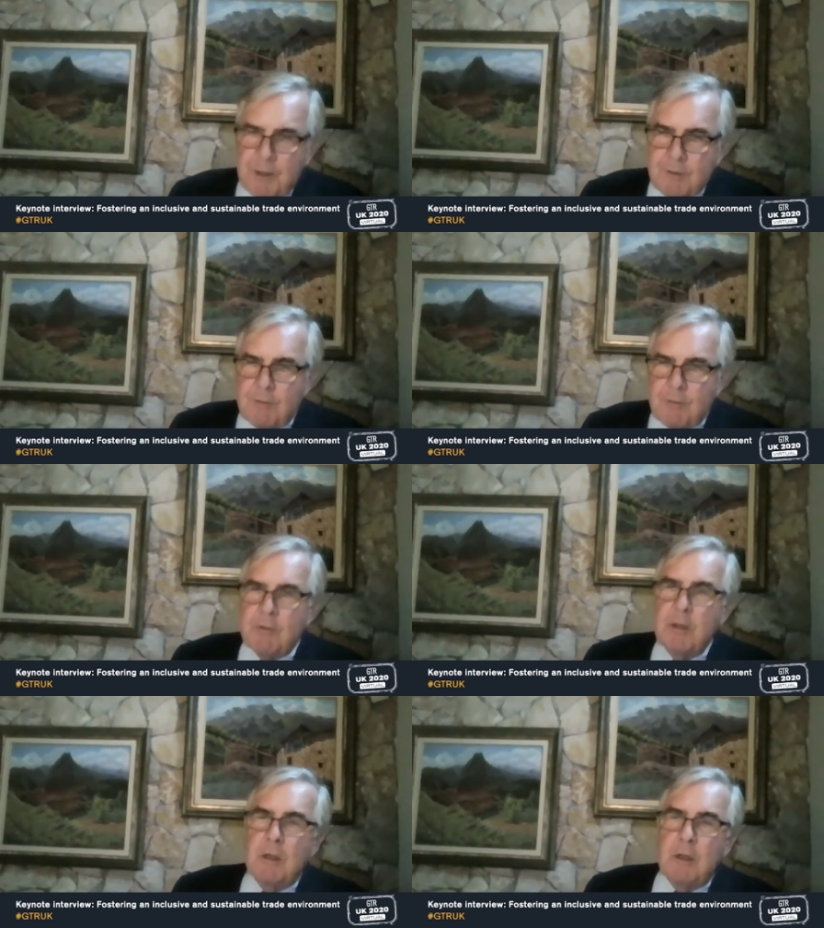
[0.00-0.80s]

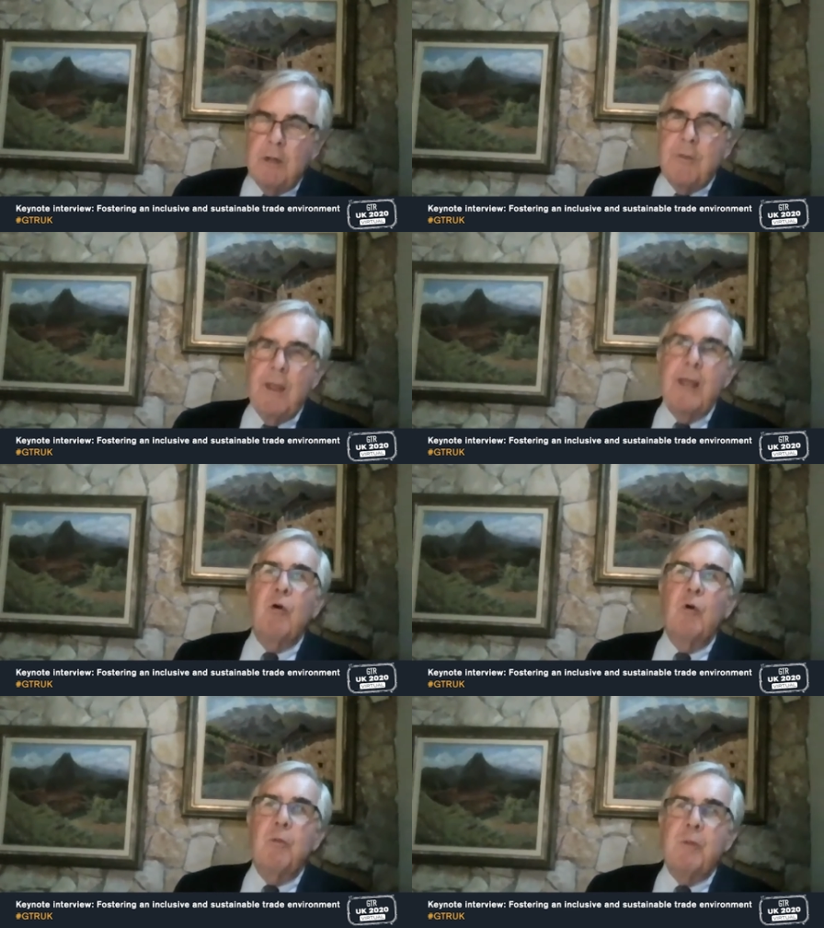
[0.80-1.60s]
parties.
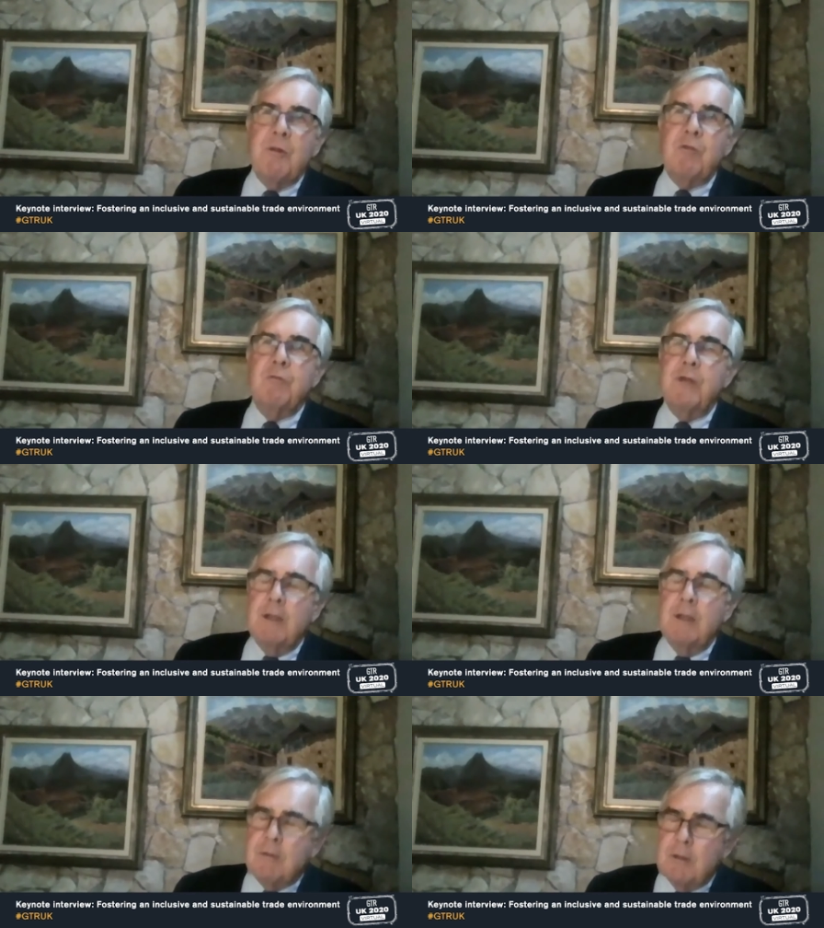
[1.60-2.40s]
We mustn't
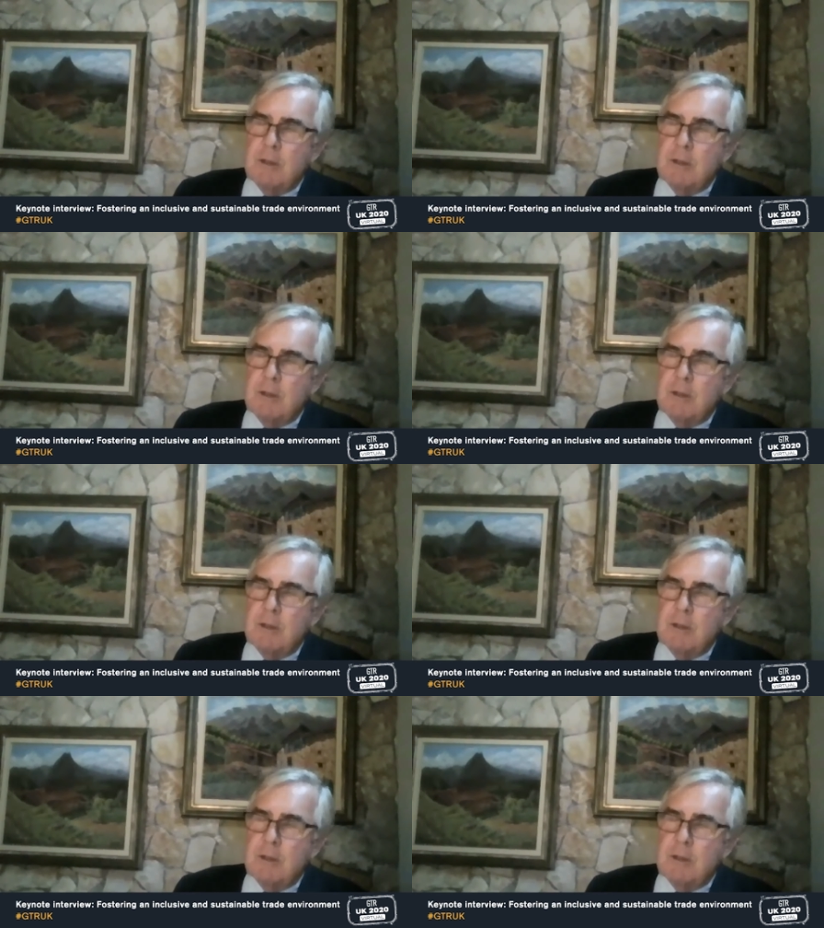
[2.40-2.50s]
forget